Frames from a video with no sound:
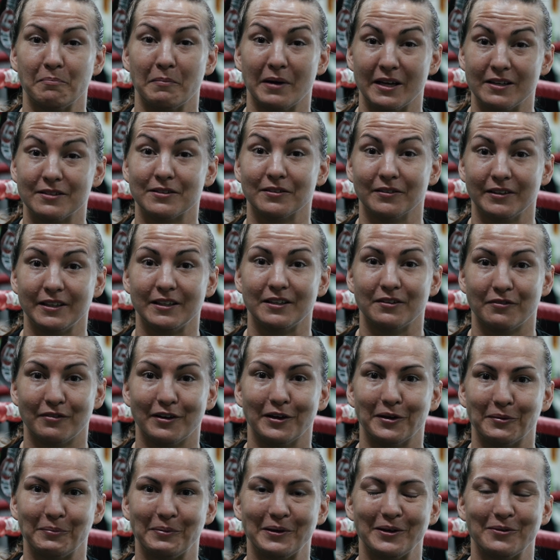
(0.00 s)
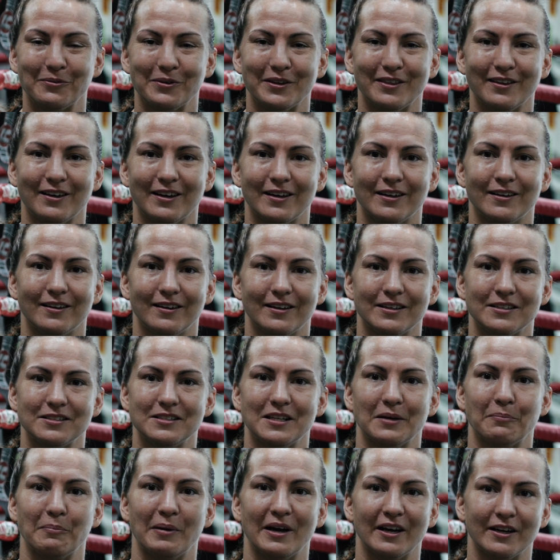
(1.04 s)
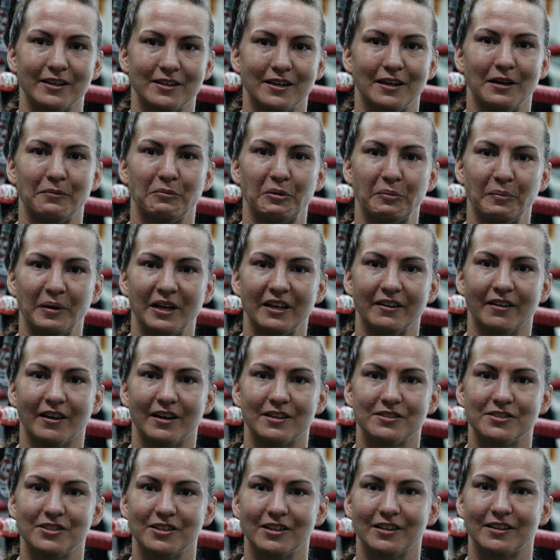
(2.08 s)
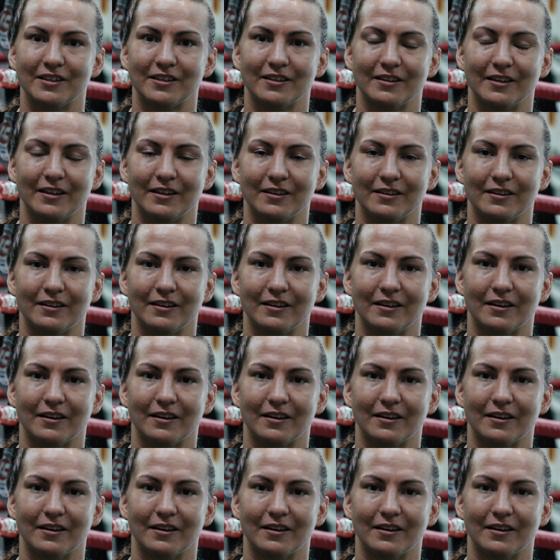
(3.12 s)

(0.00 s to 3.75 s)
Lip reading: mentally developing with that, I stepped back into MMA last year, and